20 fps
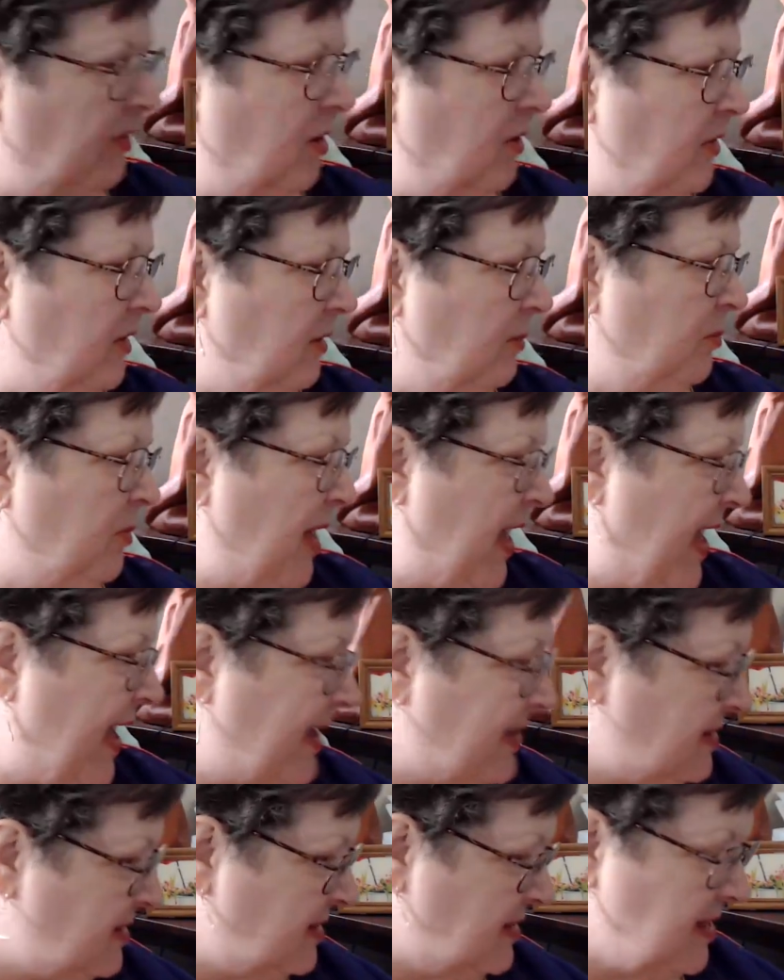all the
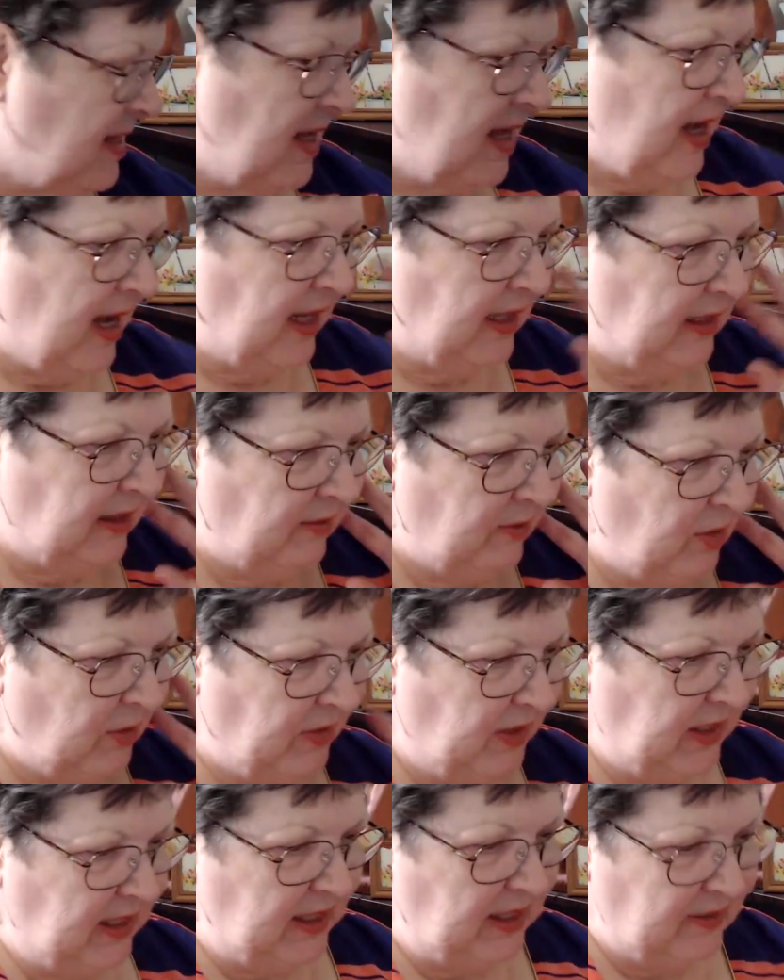hats. I love all
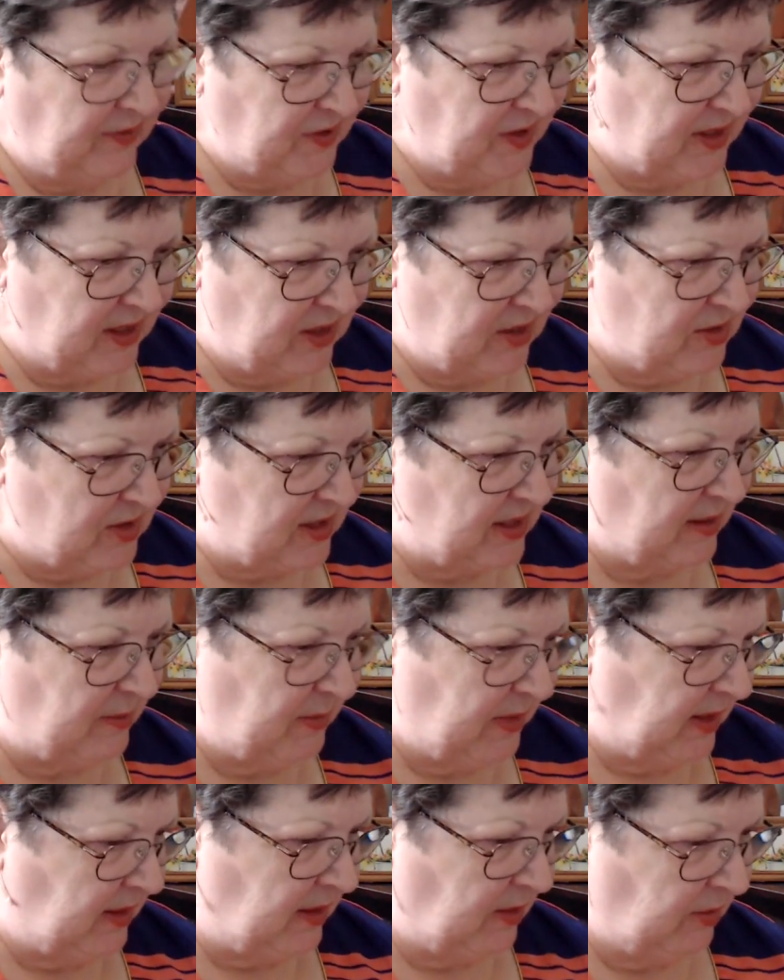the gifts that you sent
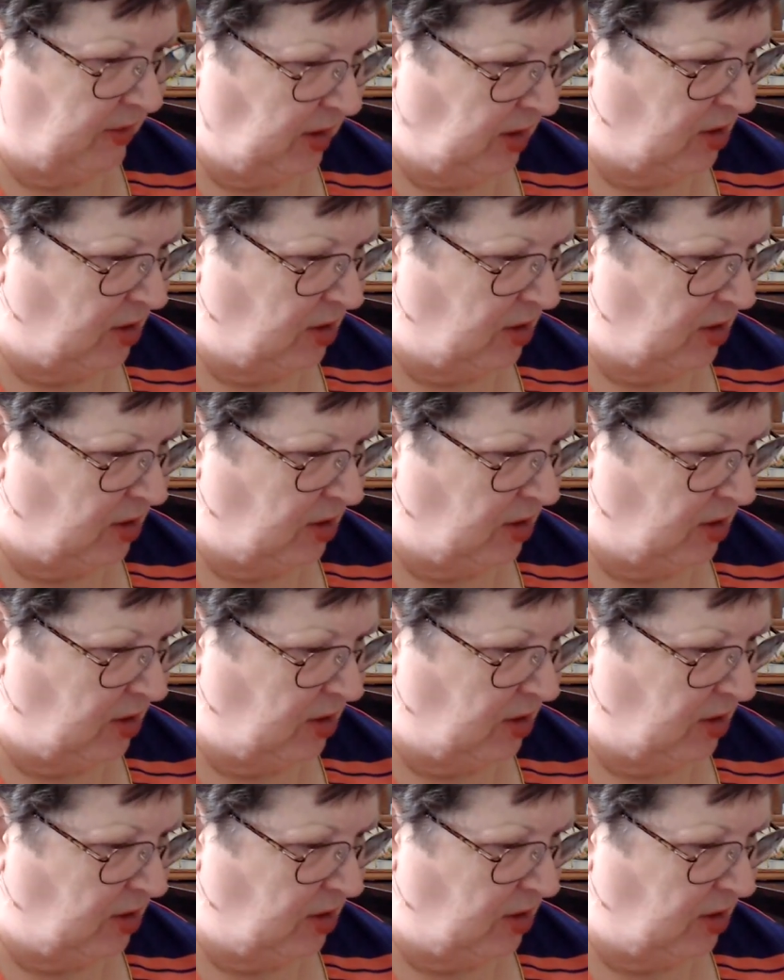me, the